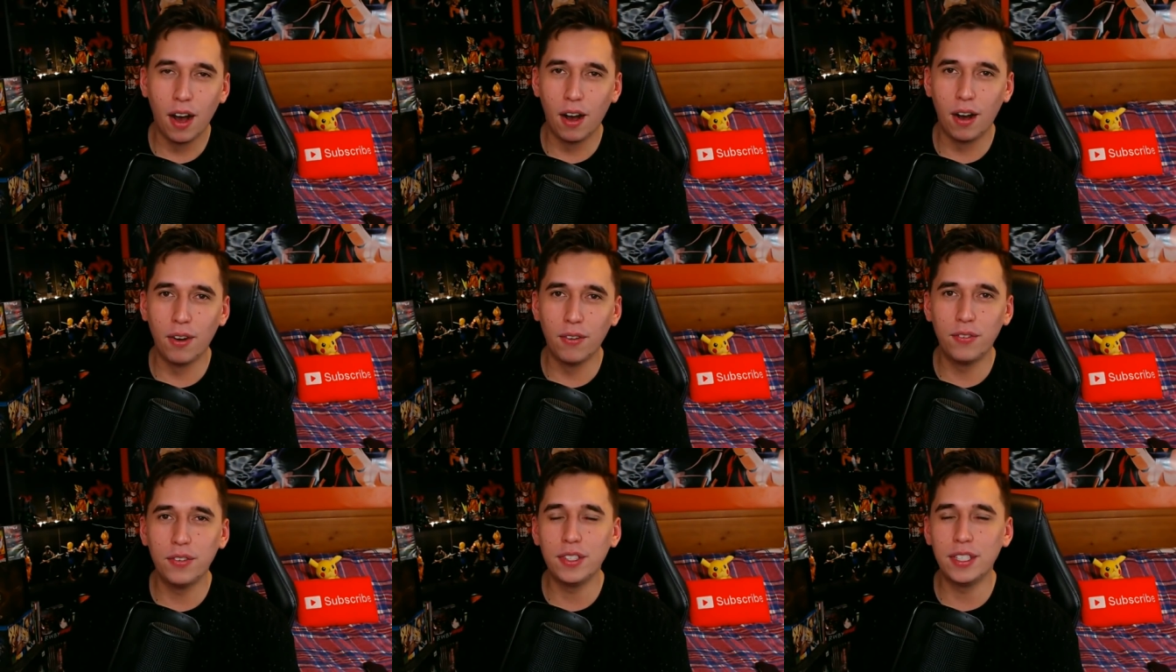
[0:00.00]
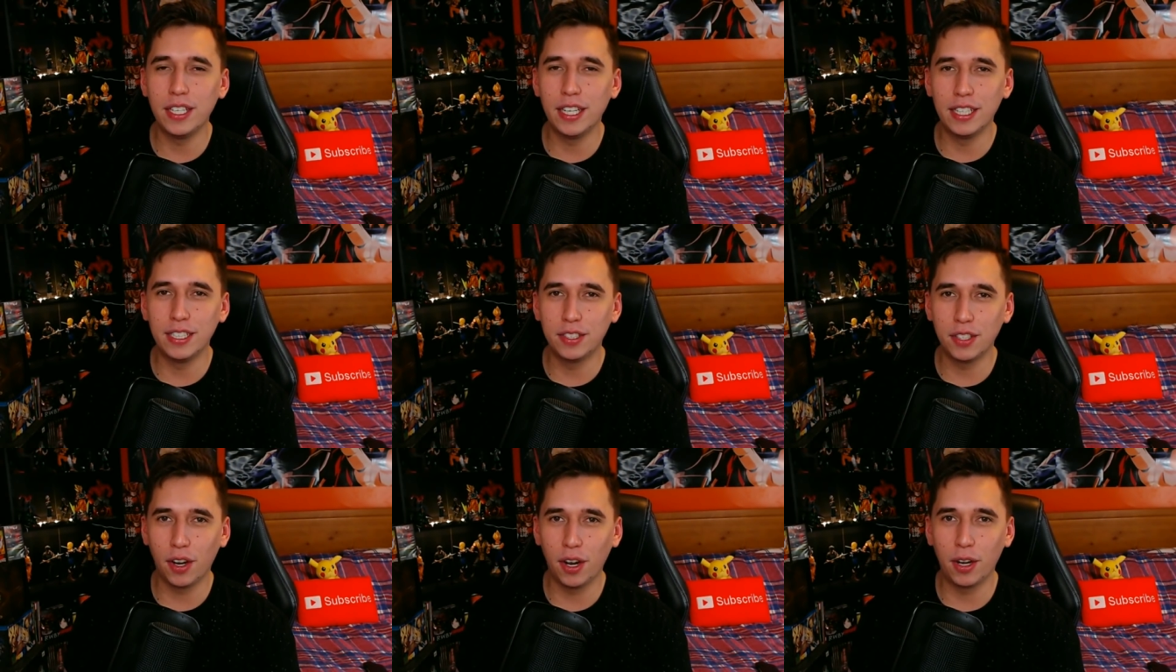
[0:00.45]
of
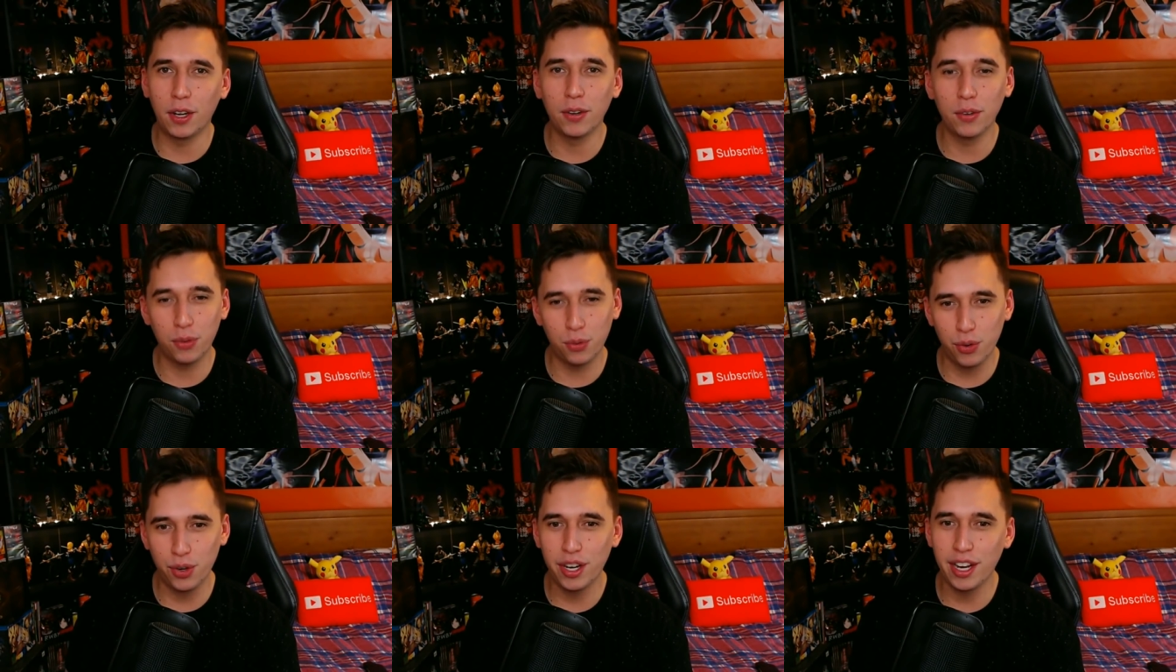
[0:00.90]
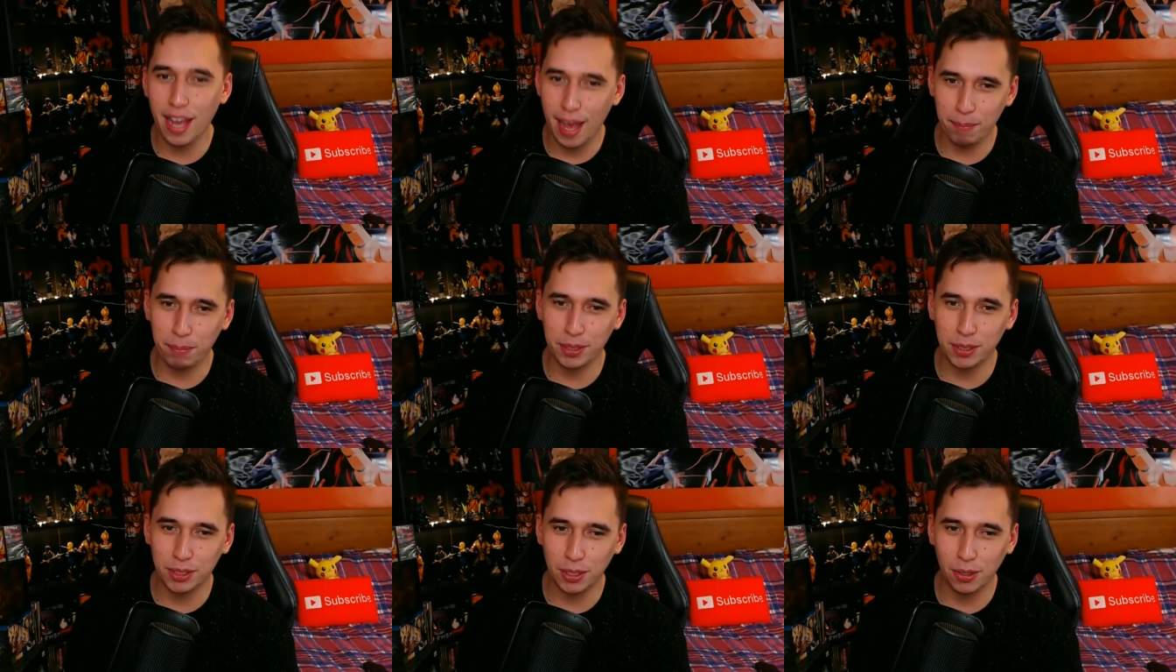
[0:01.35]
the entire three
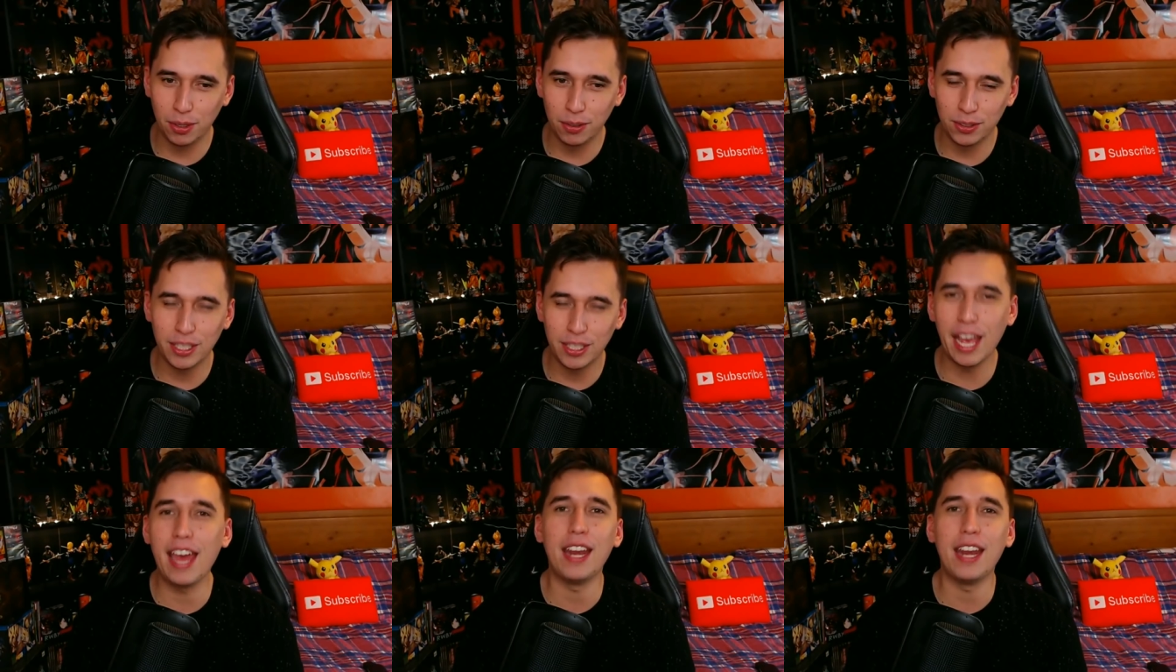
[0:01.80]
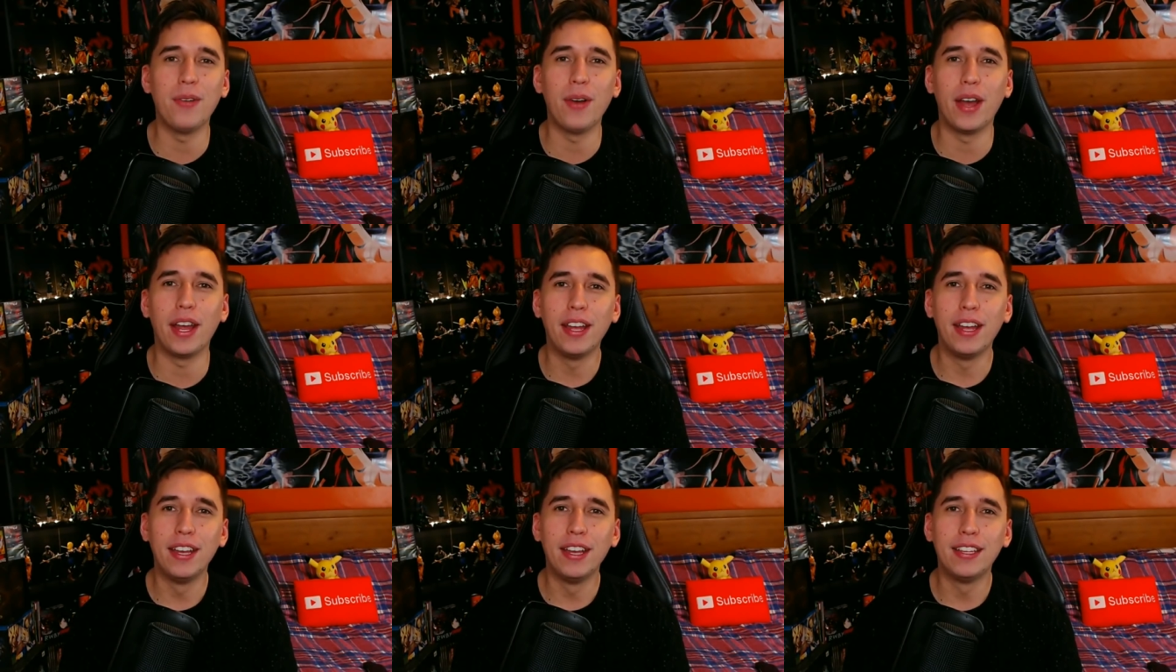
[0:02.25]
episodes.
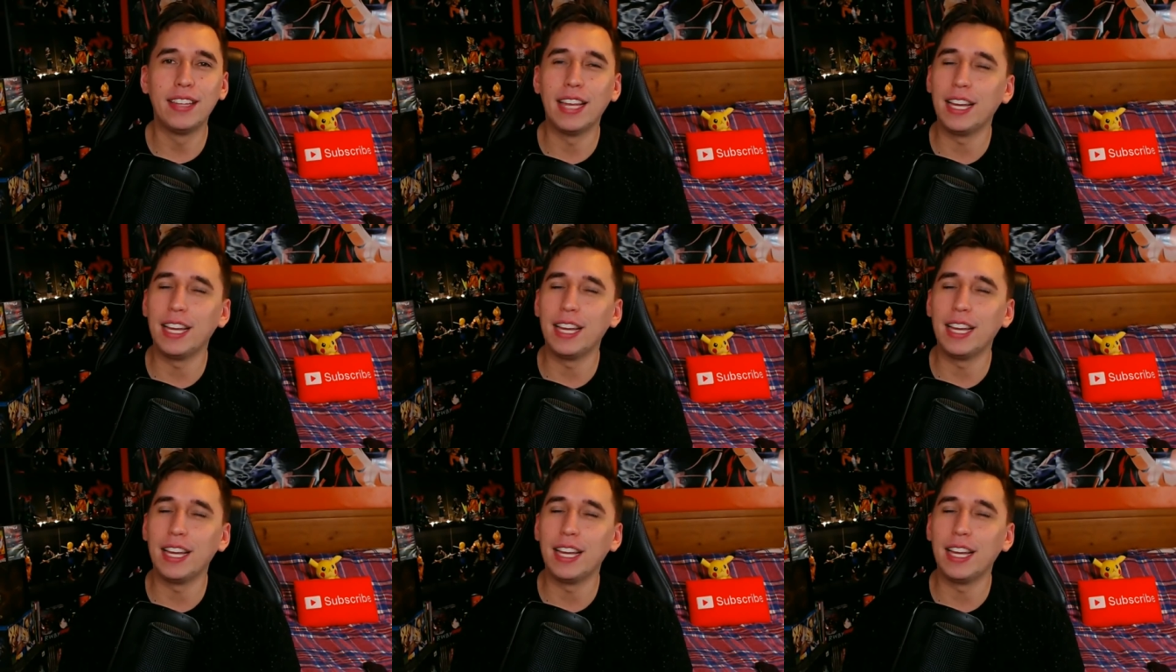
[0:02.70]
Anyway,